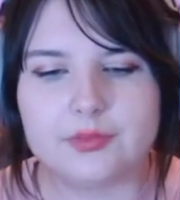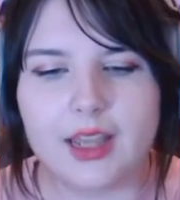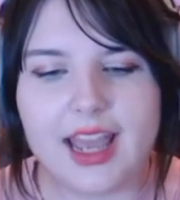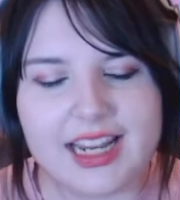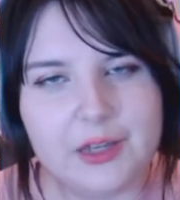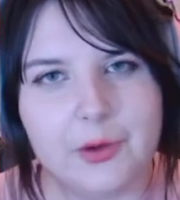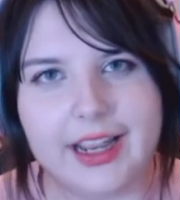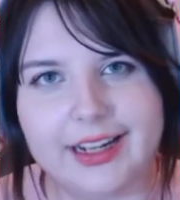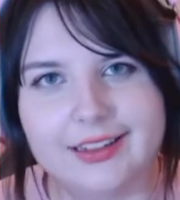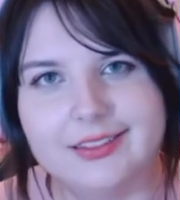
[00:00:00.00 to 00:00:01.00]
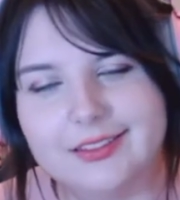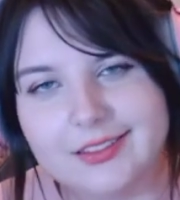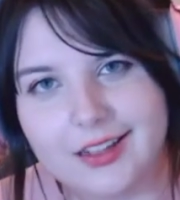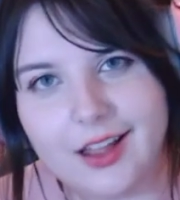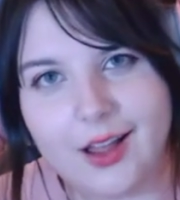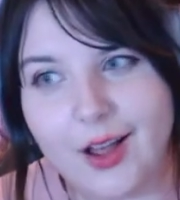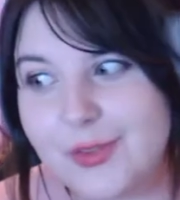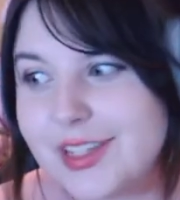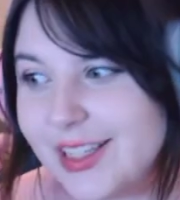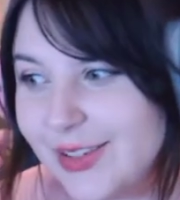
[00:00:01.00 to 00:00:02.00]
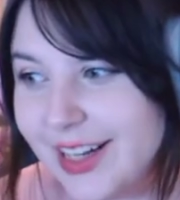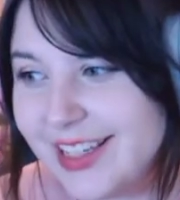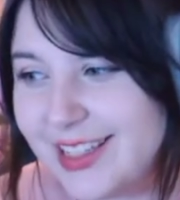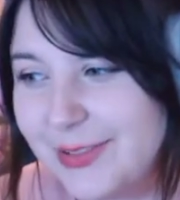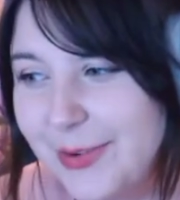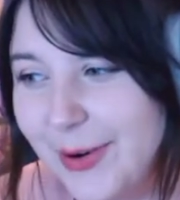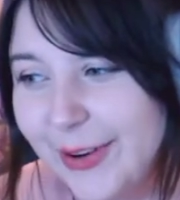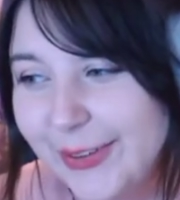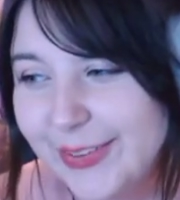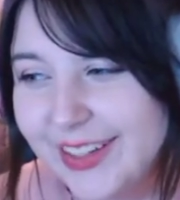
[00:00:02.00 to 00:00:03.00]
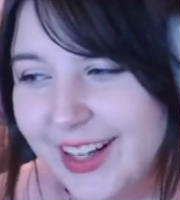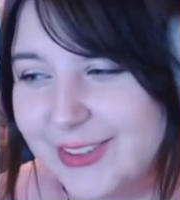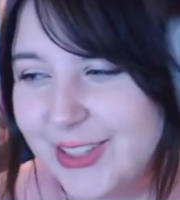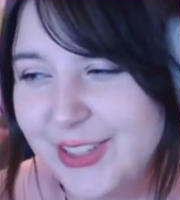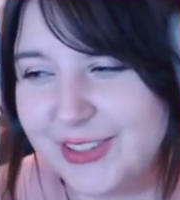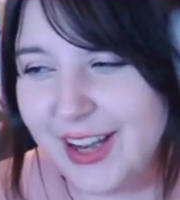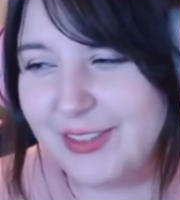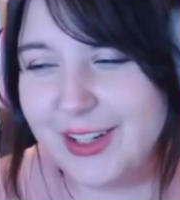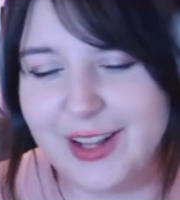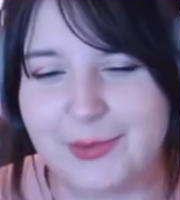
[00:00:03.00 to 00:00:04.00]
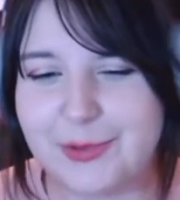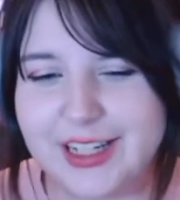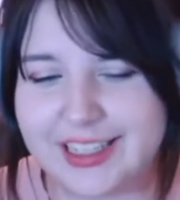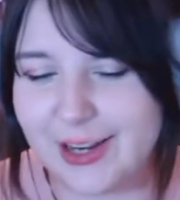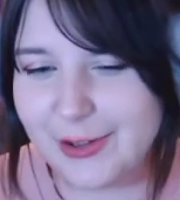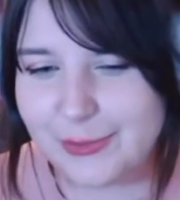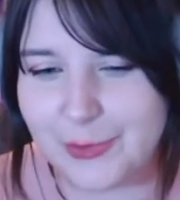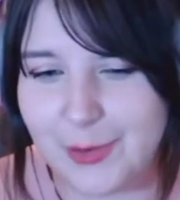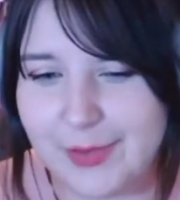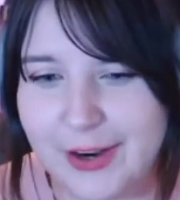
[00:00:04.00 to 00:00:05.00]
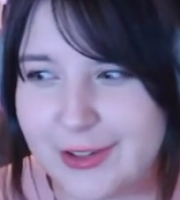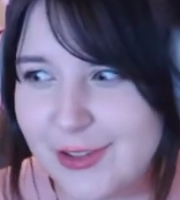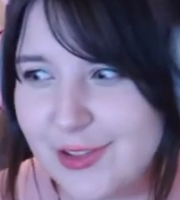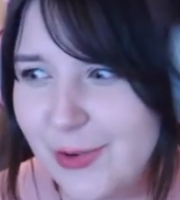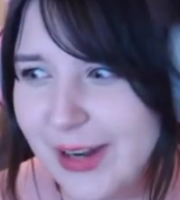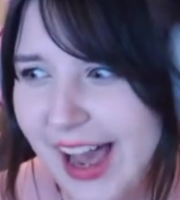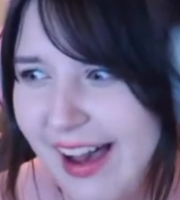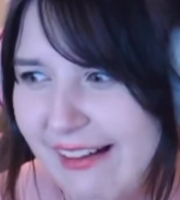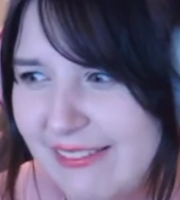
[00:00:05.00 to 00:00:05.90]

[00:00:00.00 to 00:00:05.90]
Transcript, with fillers: Anyway. I'll see you guys tomorrow. I'll try not to have another breakdown over what Americans don't have.